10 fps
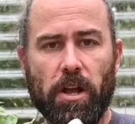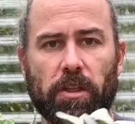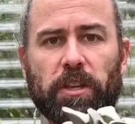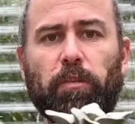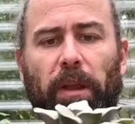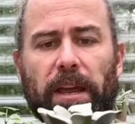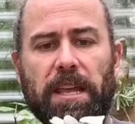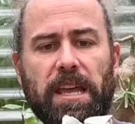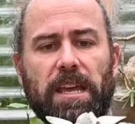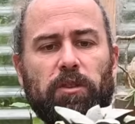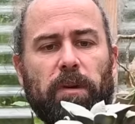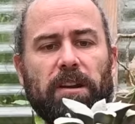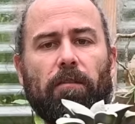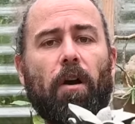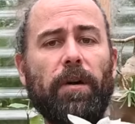This plant here has
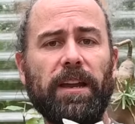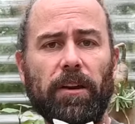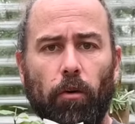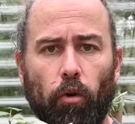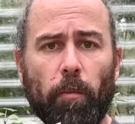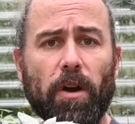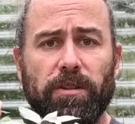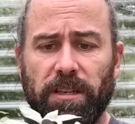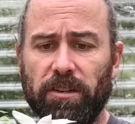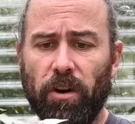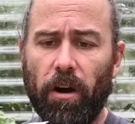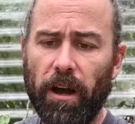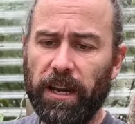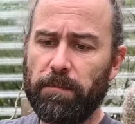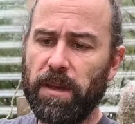been growing in an almost
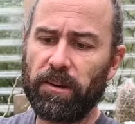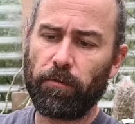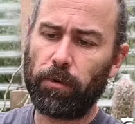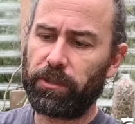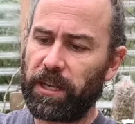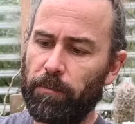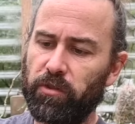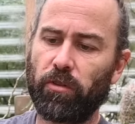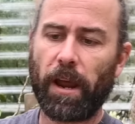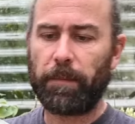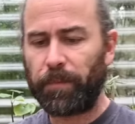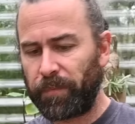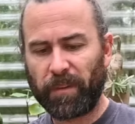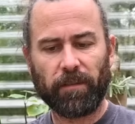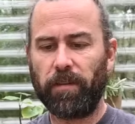entirely mineral substrate
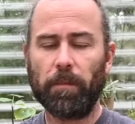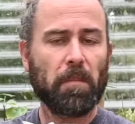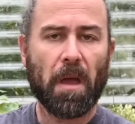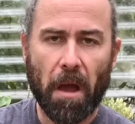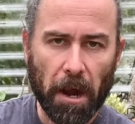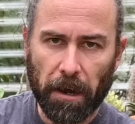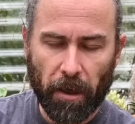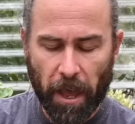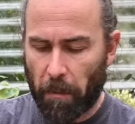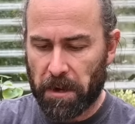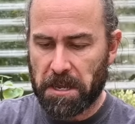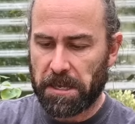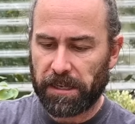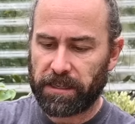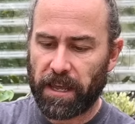for I don't know how many
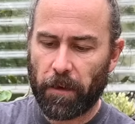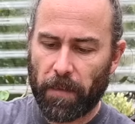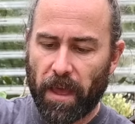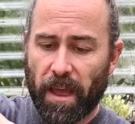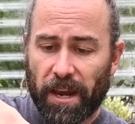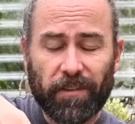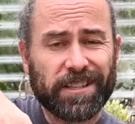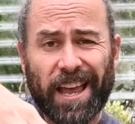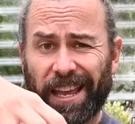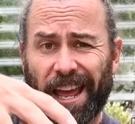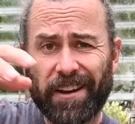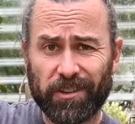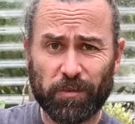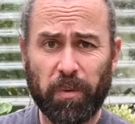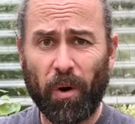years now. If I take it out of
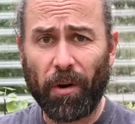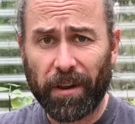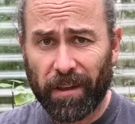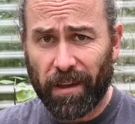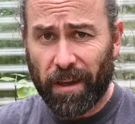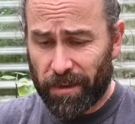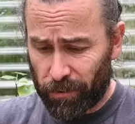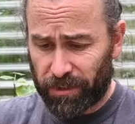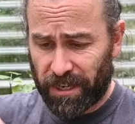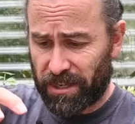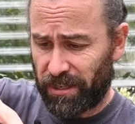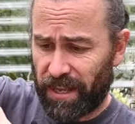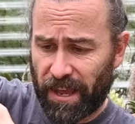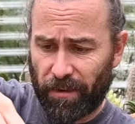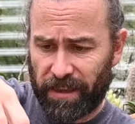its pot, you'll see just
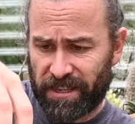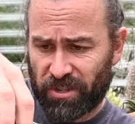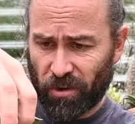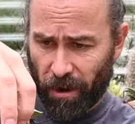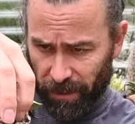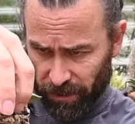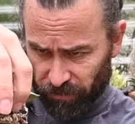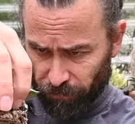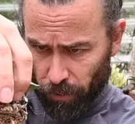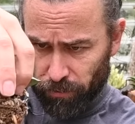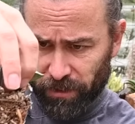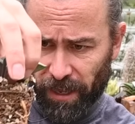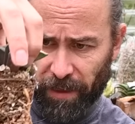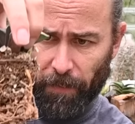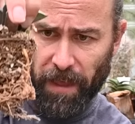how excited its roots
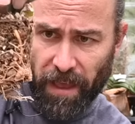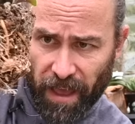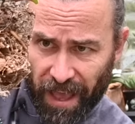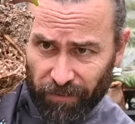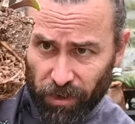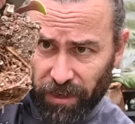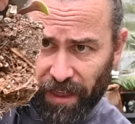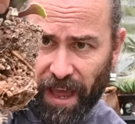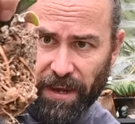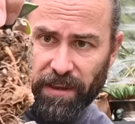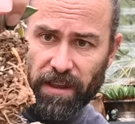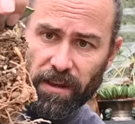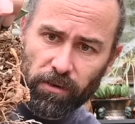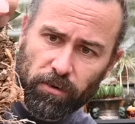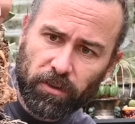are. Have a look at that.
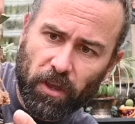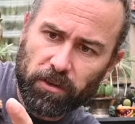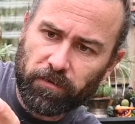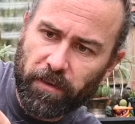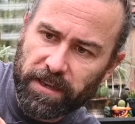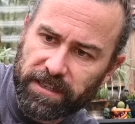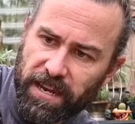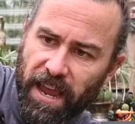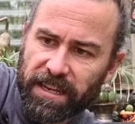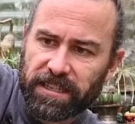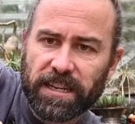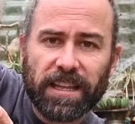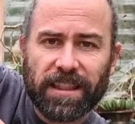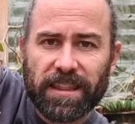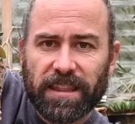Look at those
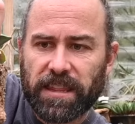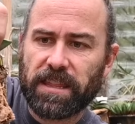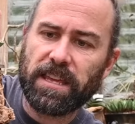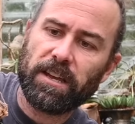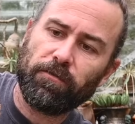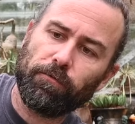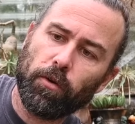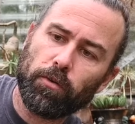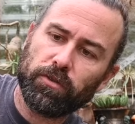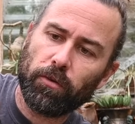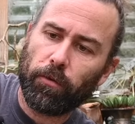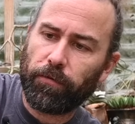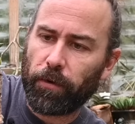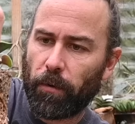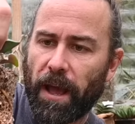fantastic thick roots all
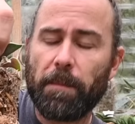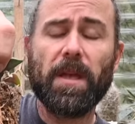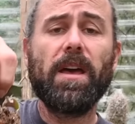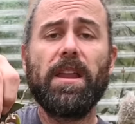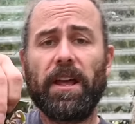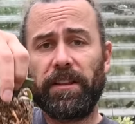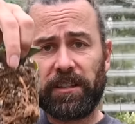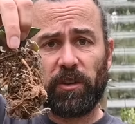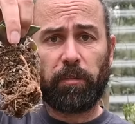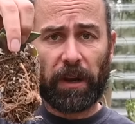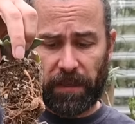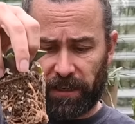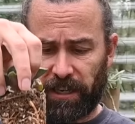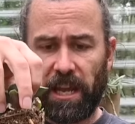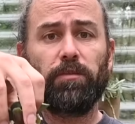throughout. Now, this is a plant
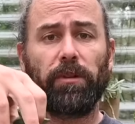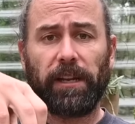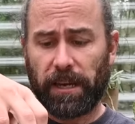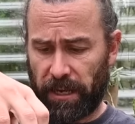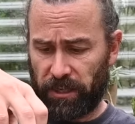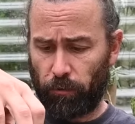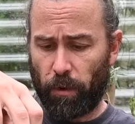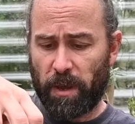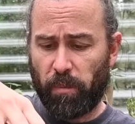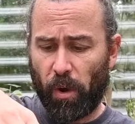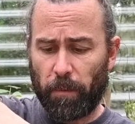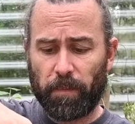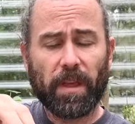that desperately needs a repot.